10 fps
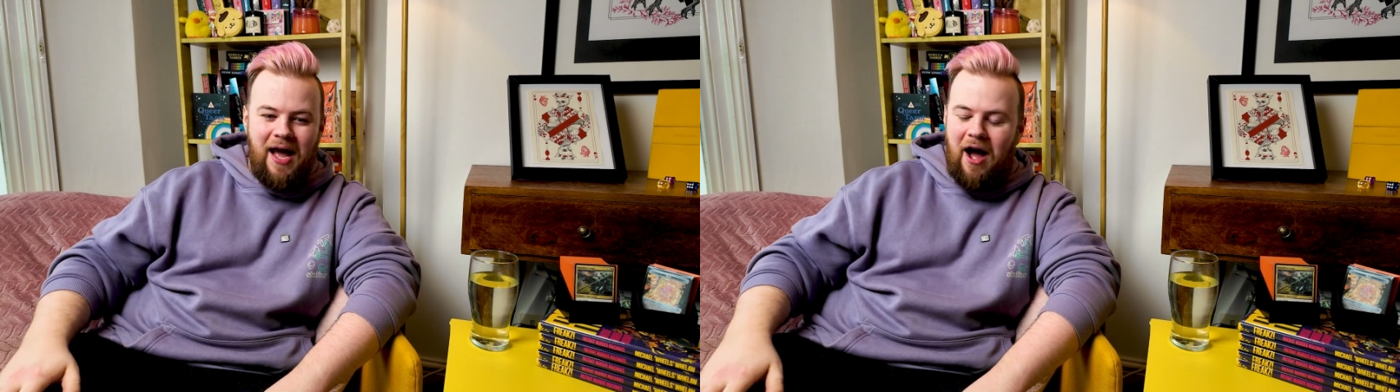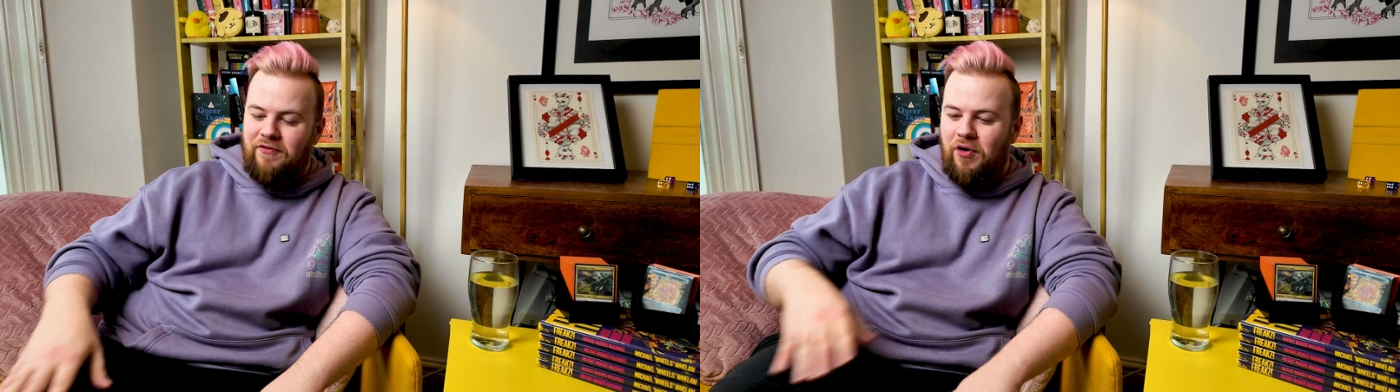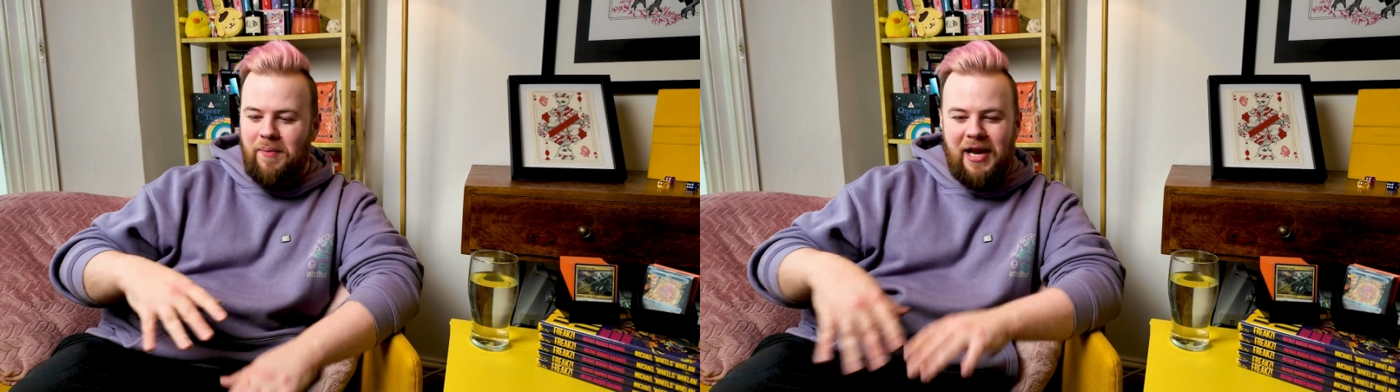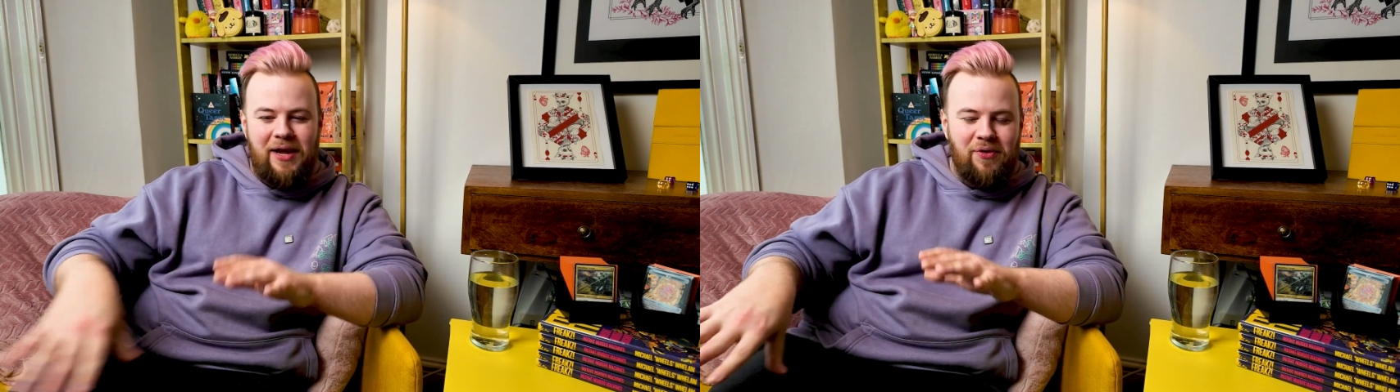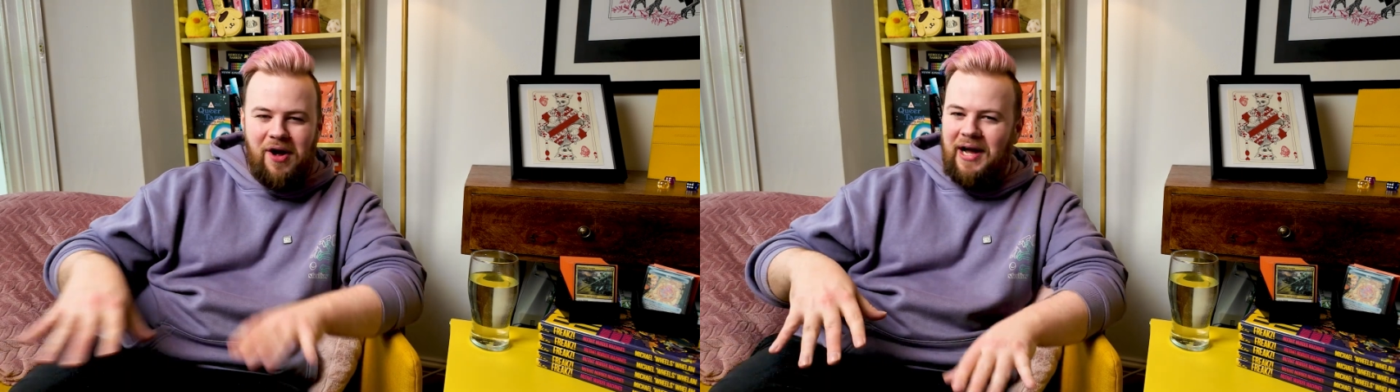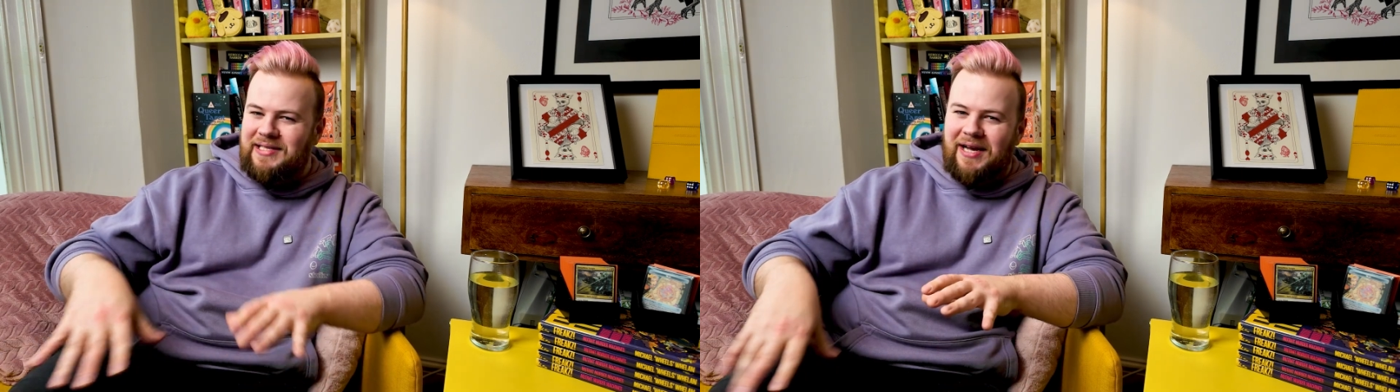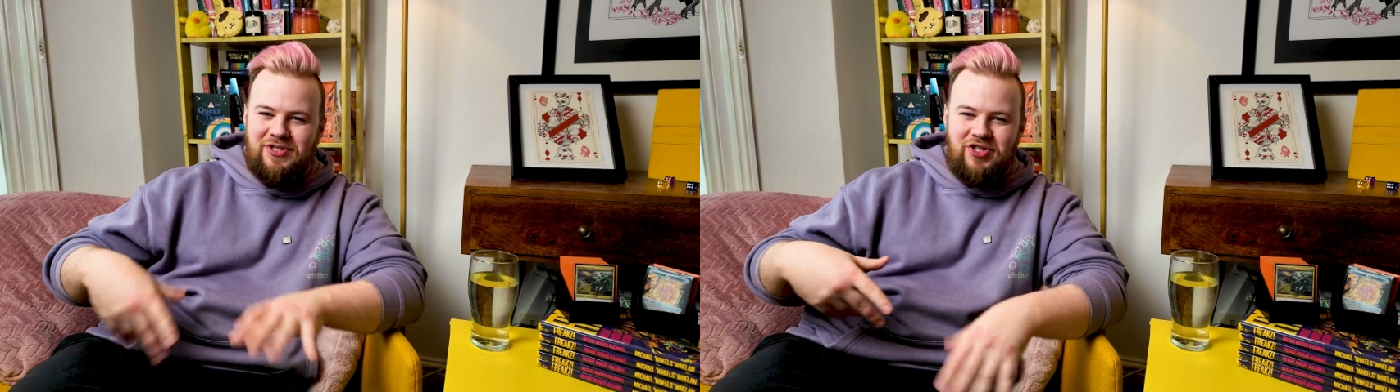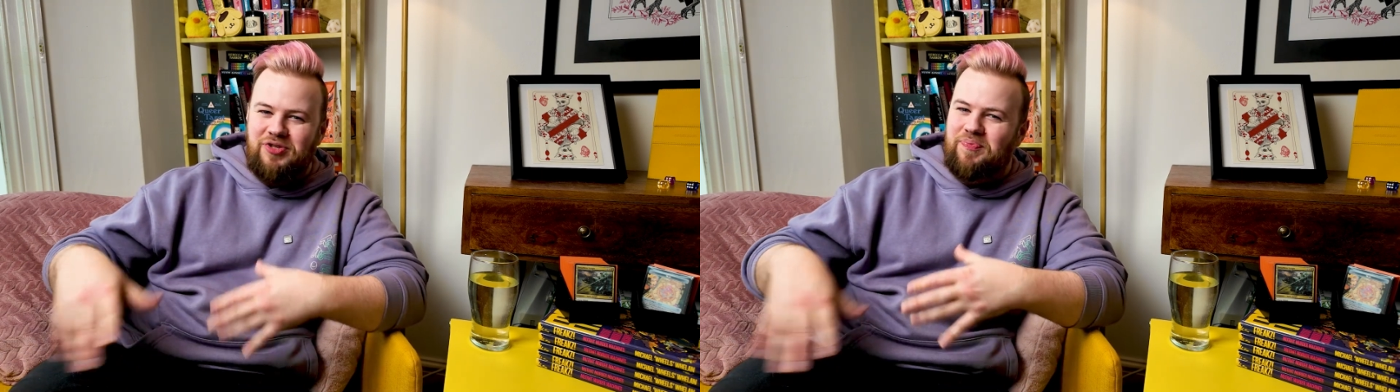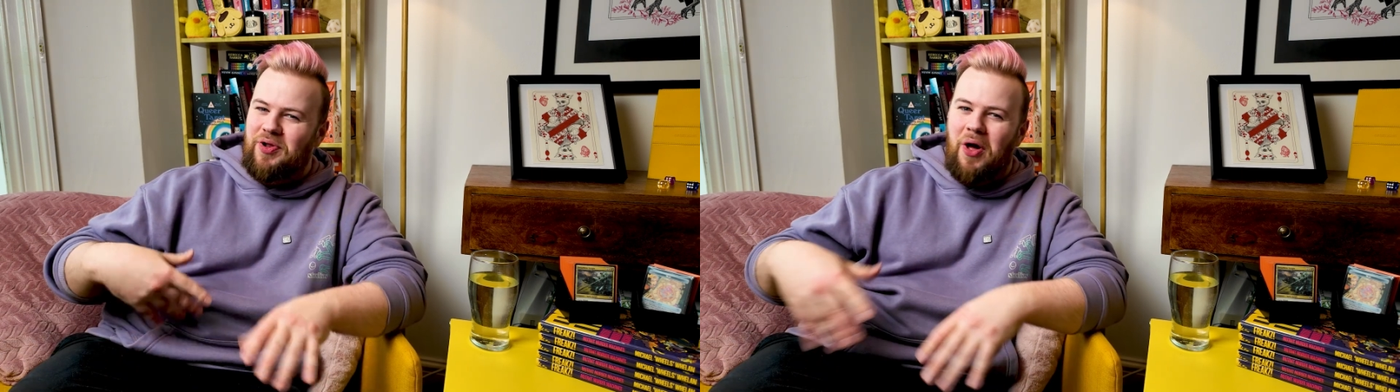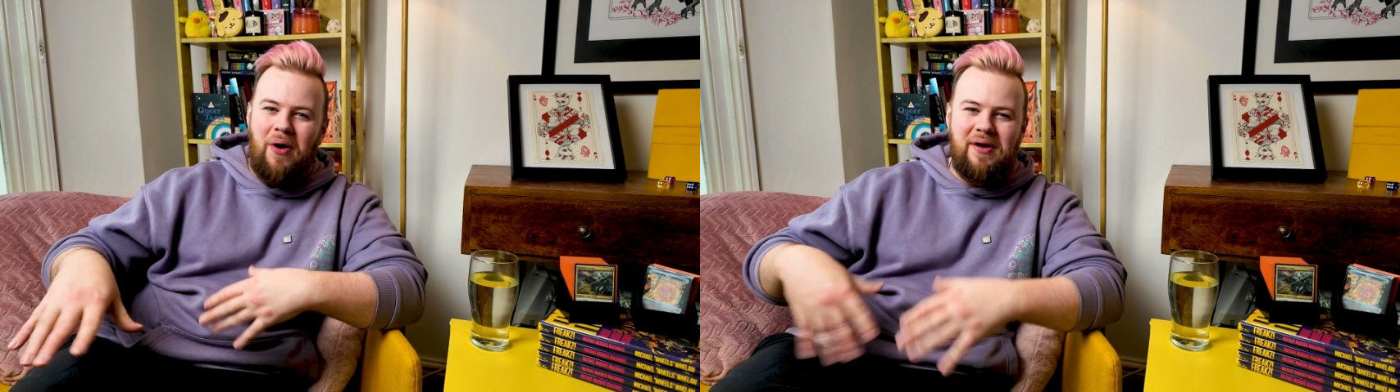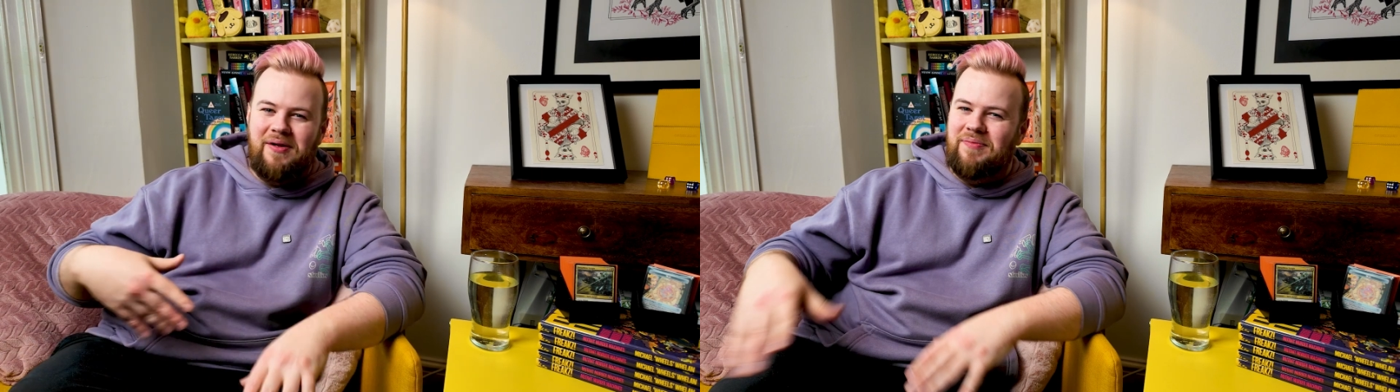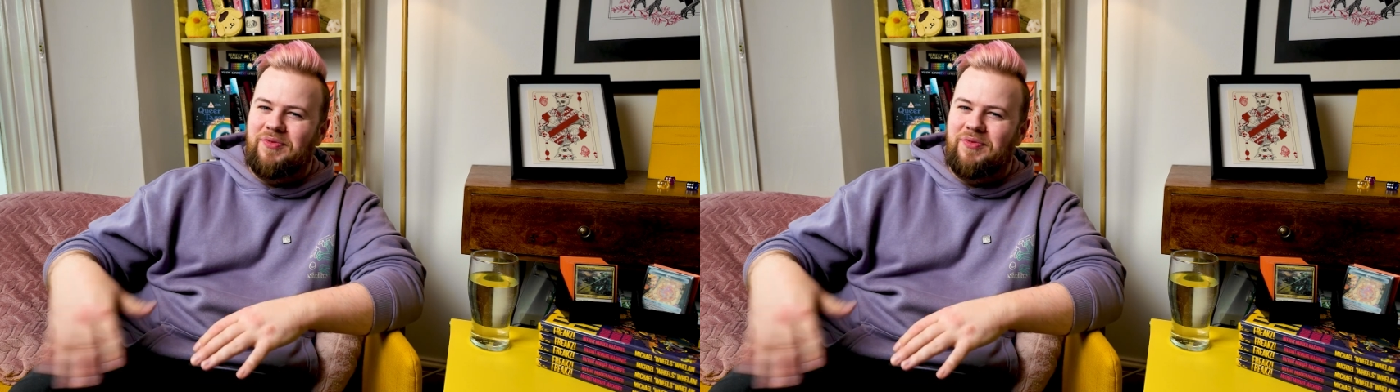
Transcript: I've got my little guys out to just block